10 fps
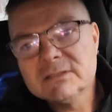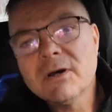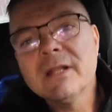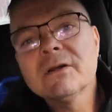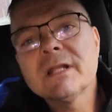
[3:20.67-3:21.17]
So
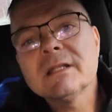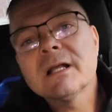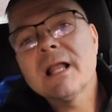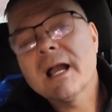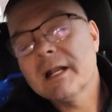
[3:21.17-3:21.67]
I looked at the
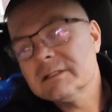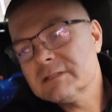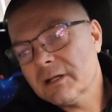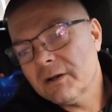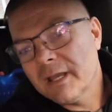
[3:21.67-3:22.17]
clock and I was
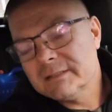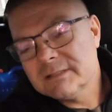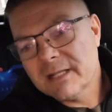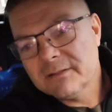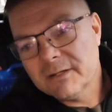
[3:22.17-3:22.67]
like, okay, it's
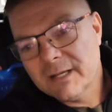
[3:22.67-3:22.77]
9:30.